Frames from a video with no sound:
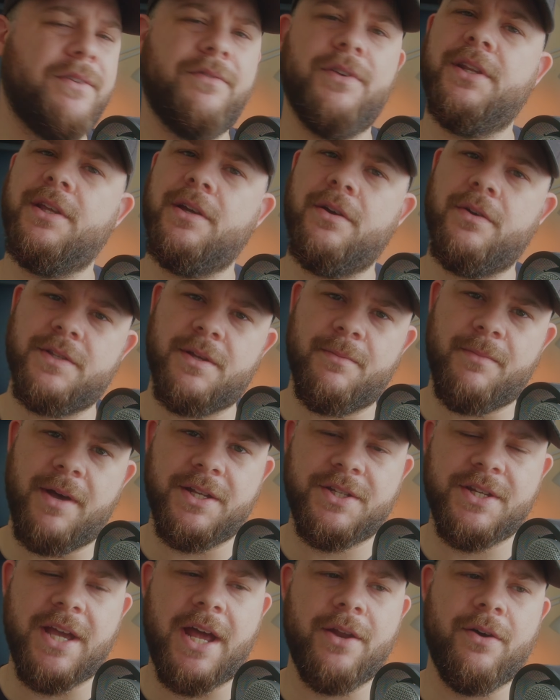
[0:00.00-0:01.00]
videos on my
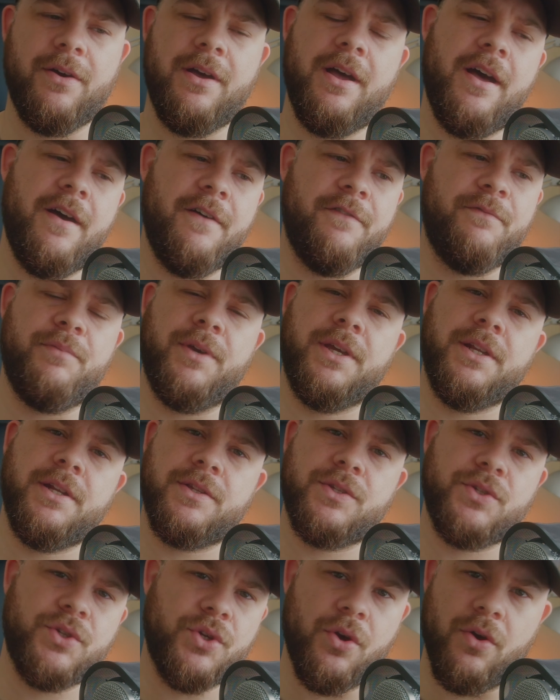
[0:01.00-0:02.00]
channel have been a
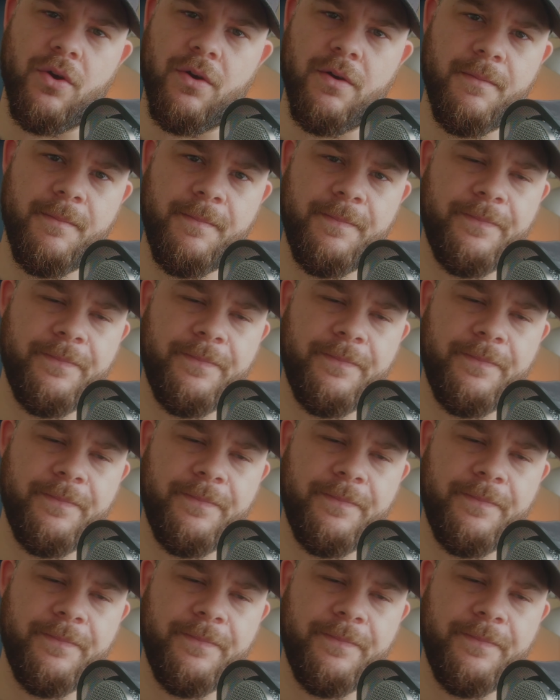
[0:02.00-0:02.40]
chore.